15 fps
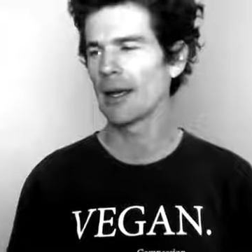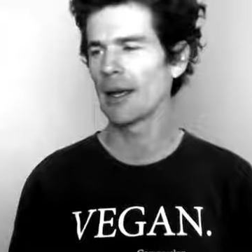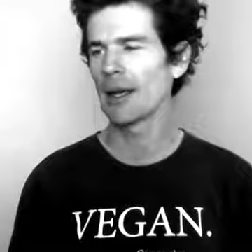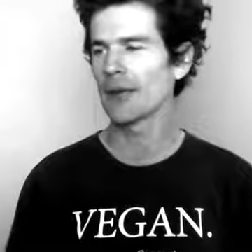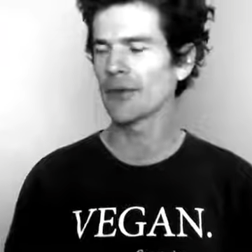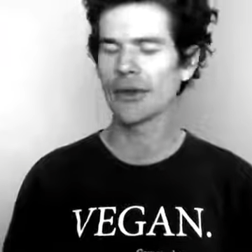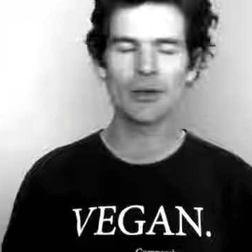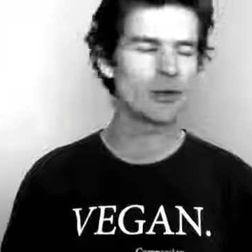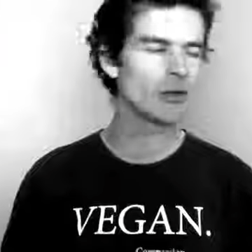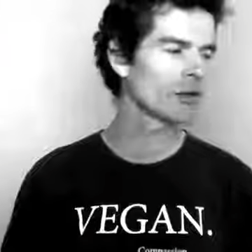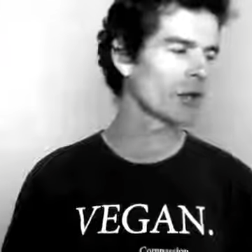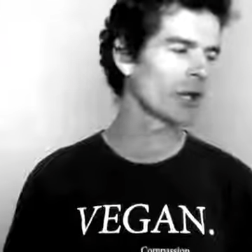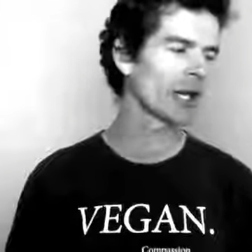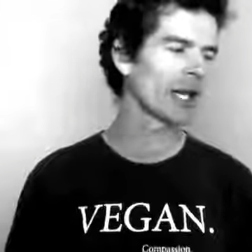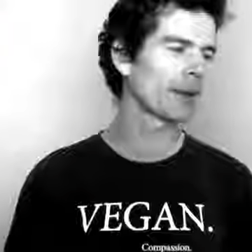And so you've
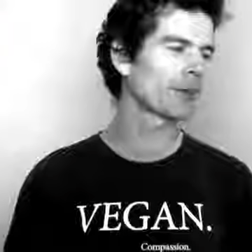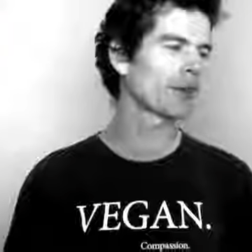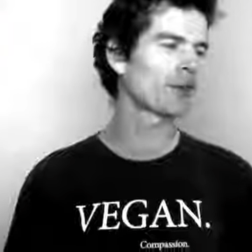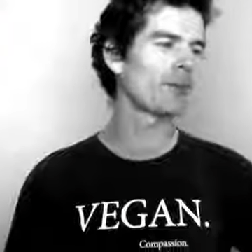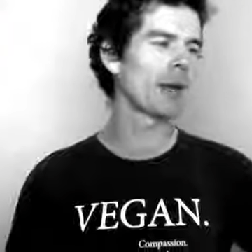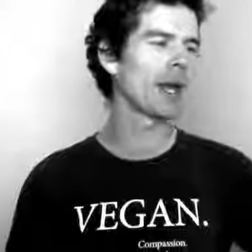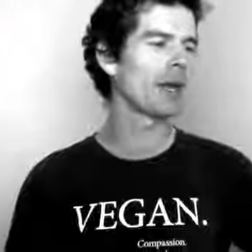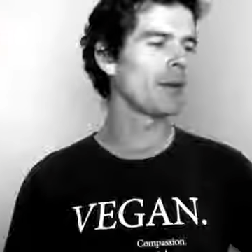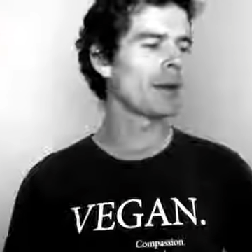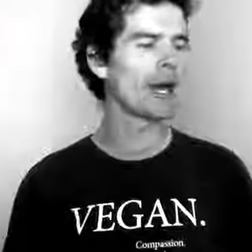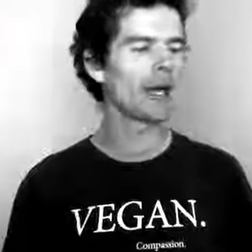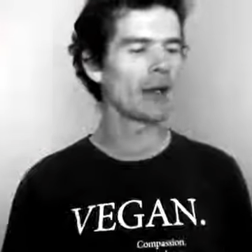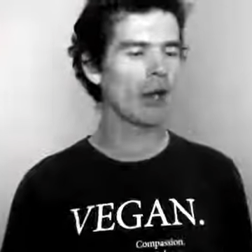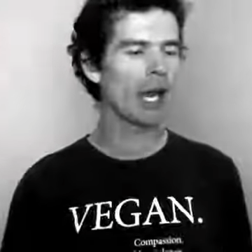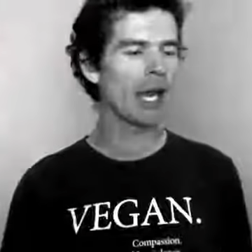got to get up to speed,
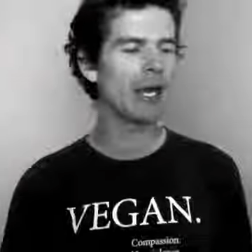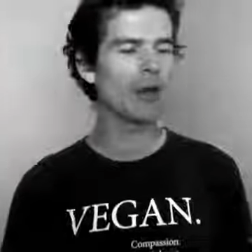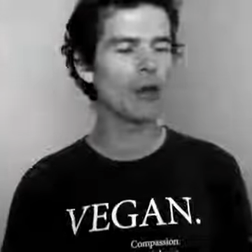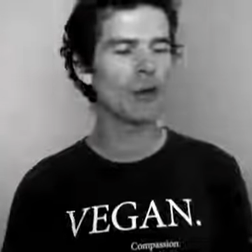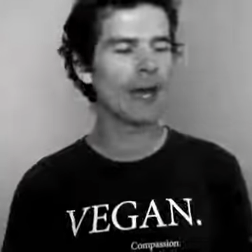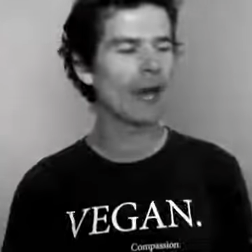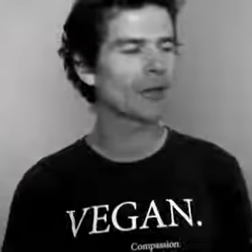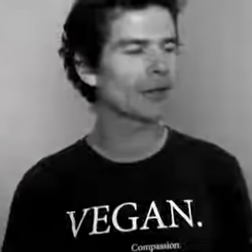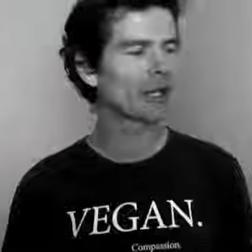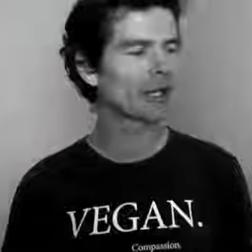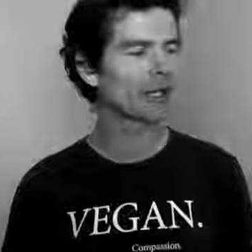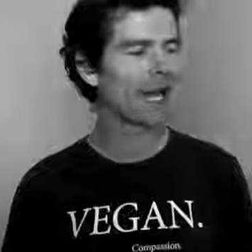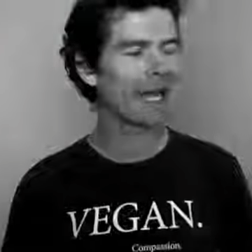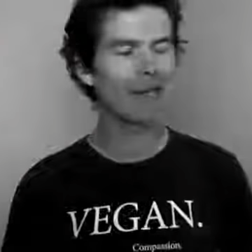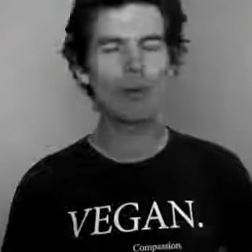man. Eating all that
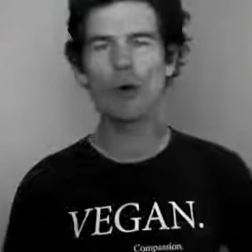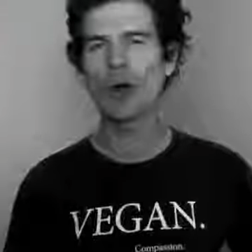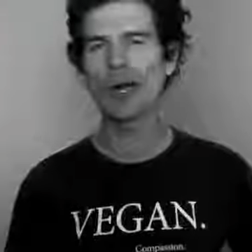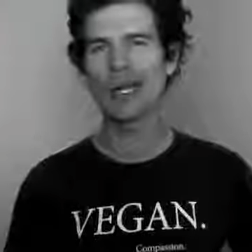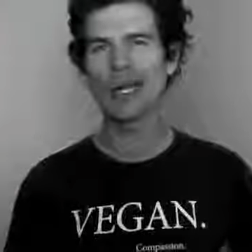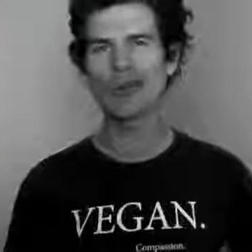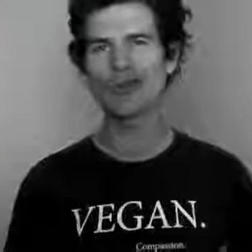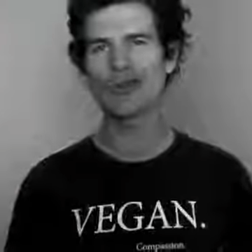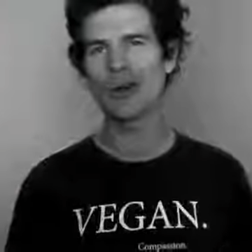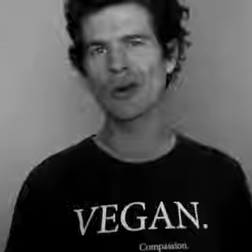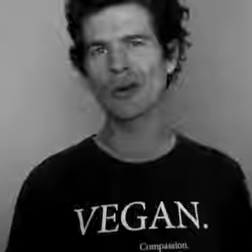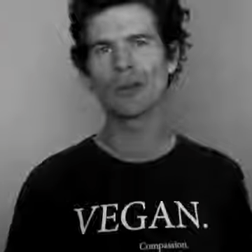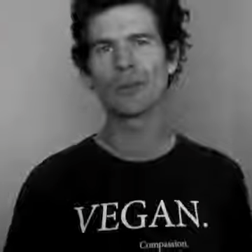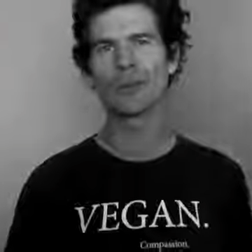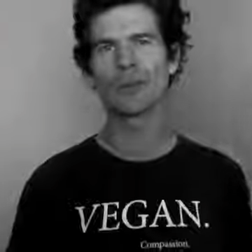animal
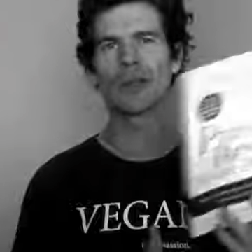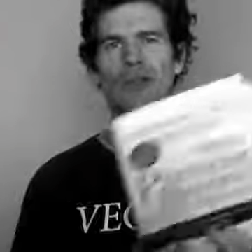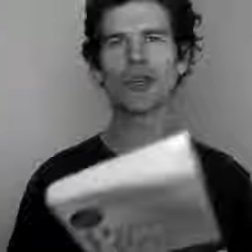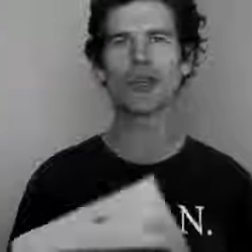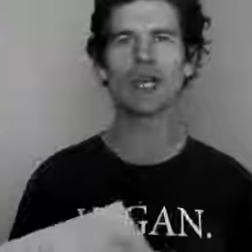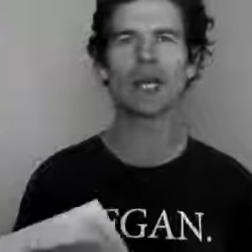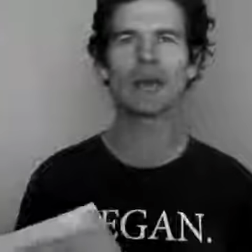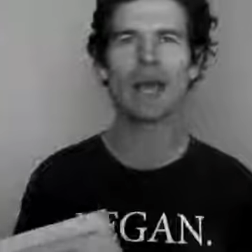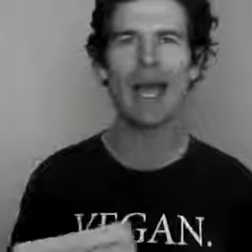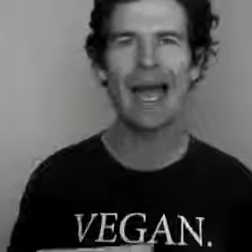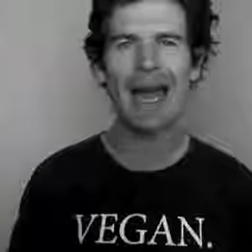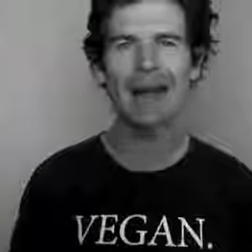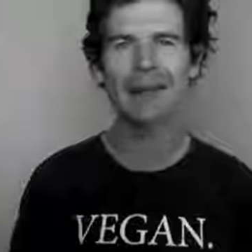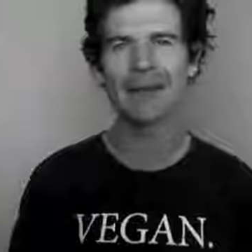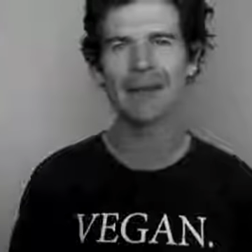cholesterol is going to give you a
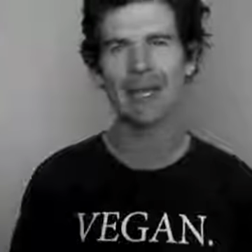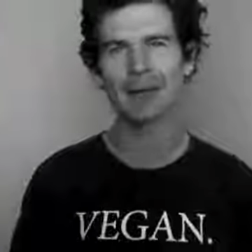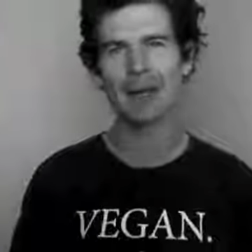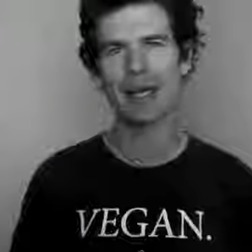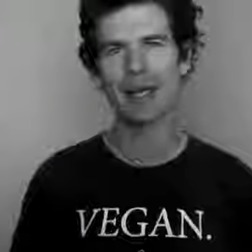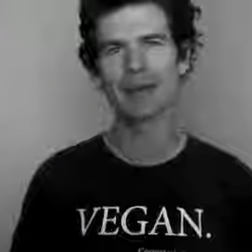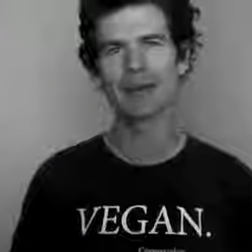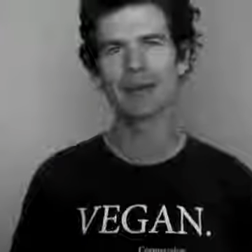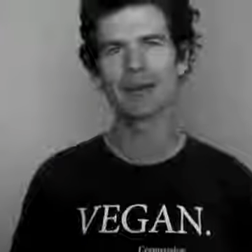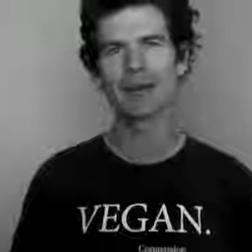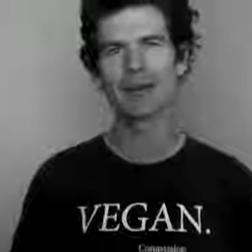heart attack, man.